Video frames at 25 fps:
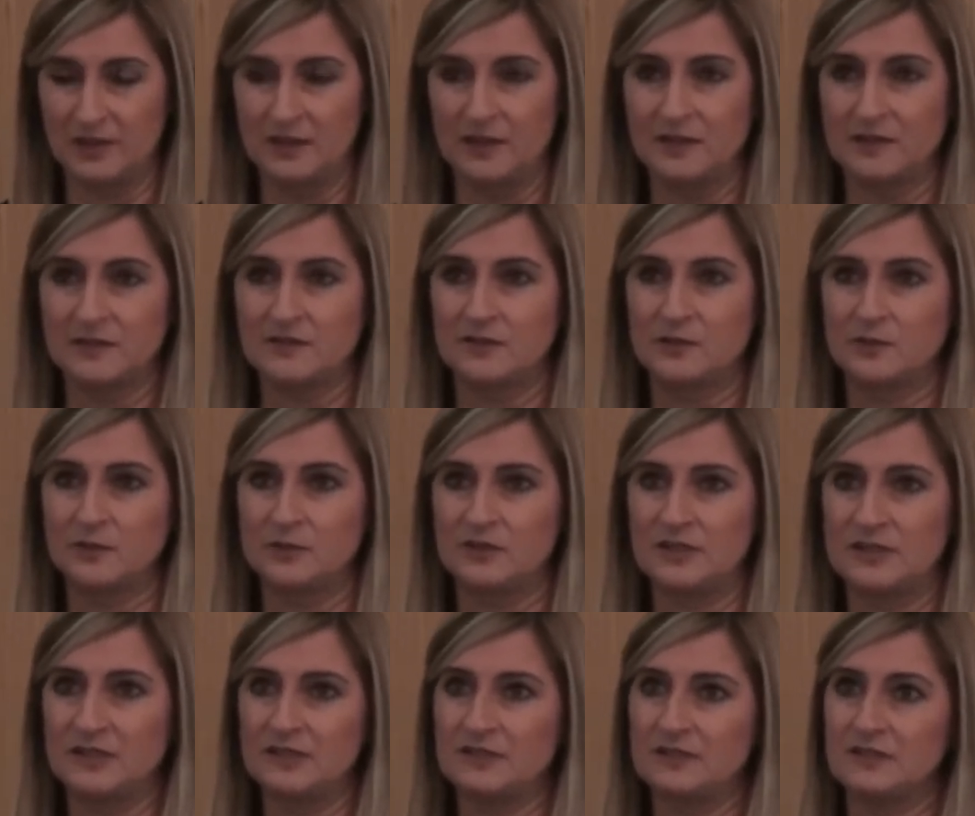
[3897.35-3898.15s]
So
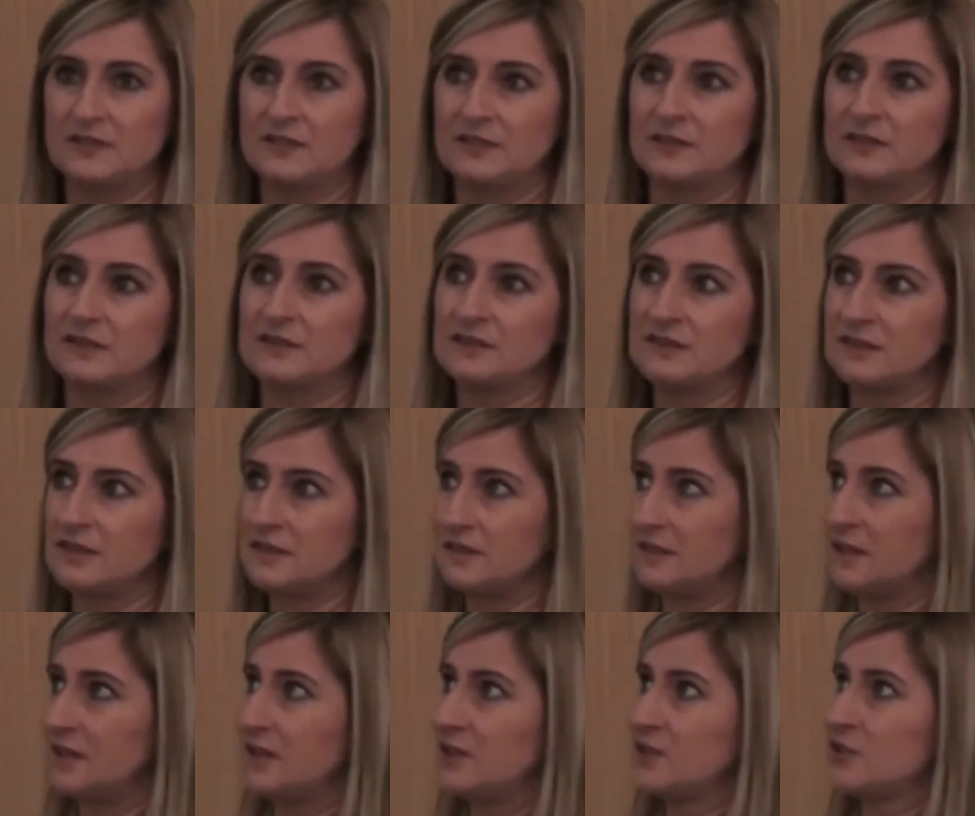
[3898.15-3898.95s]
this
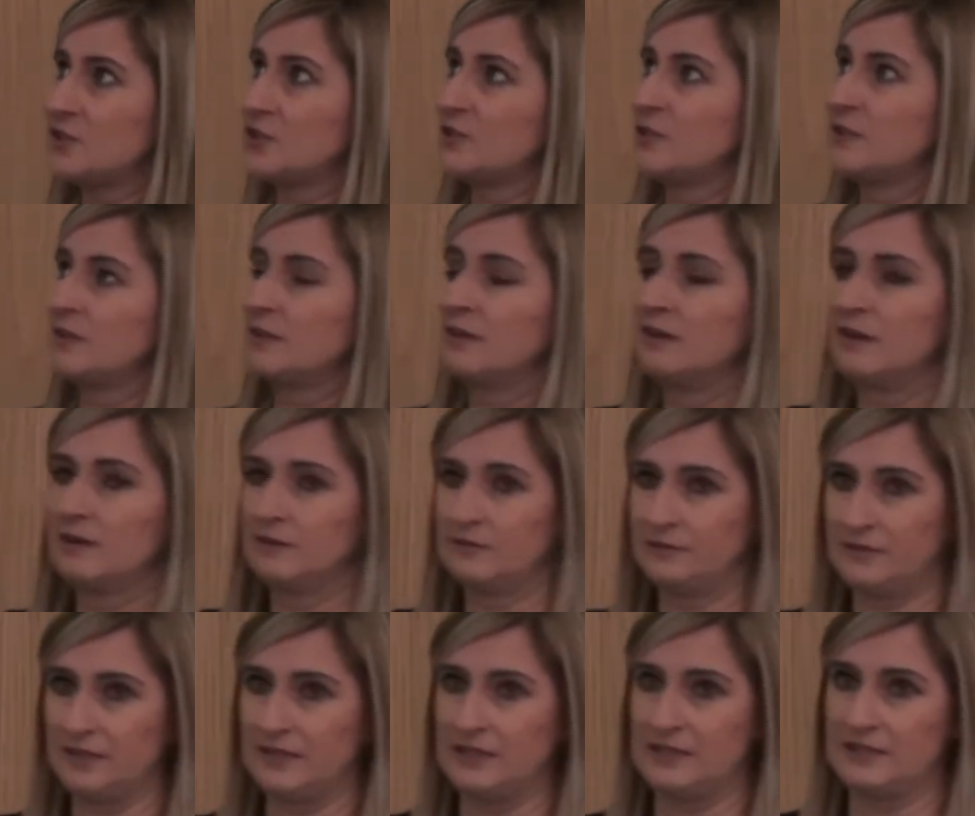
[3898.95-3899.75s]
sensation of
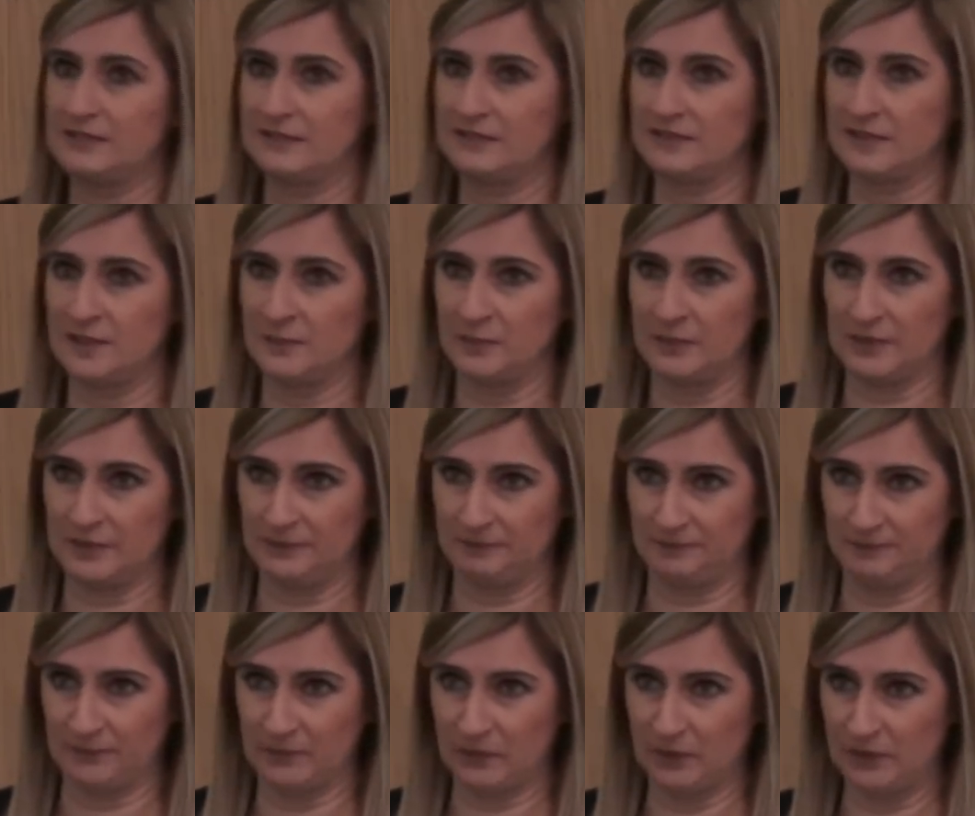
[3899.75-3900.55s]
feeling sleepy.
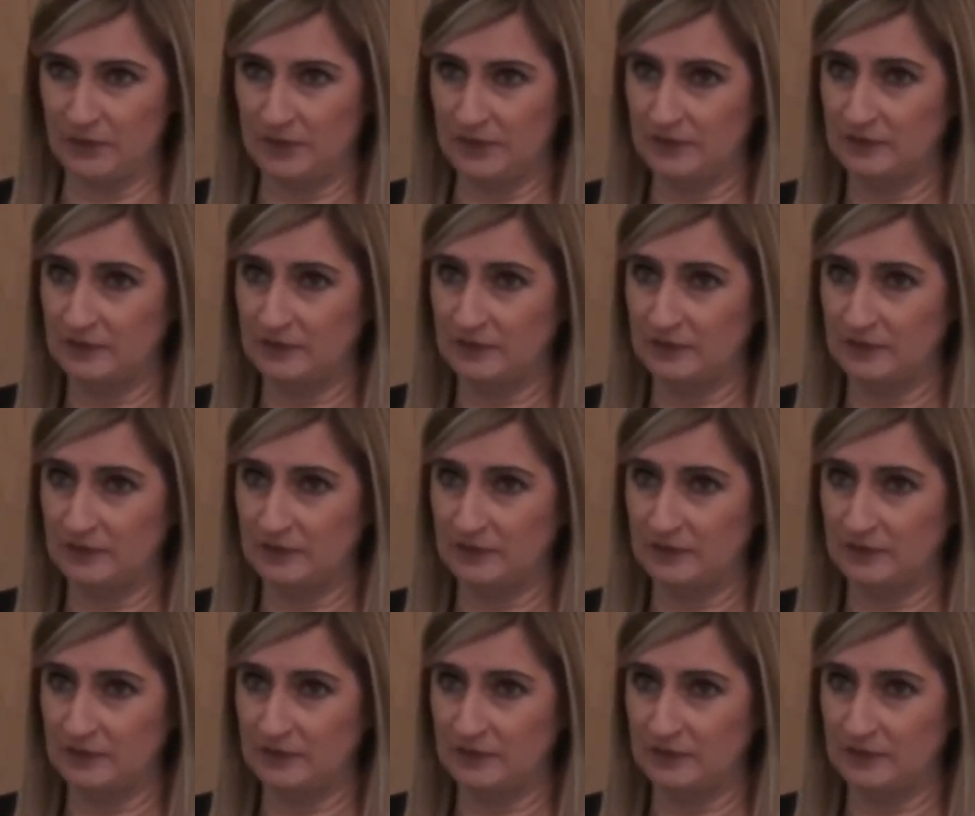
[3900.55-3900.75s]
Okay.